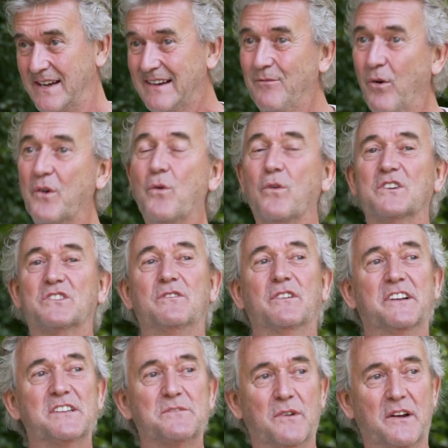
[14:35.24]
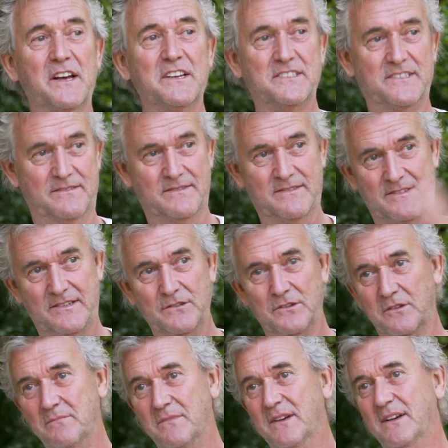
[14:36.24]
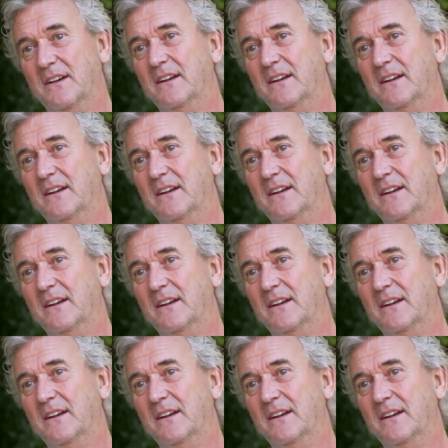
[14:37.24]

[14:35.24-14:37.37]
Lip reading: One orchestra. That's what I told them.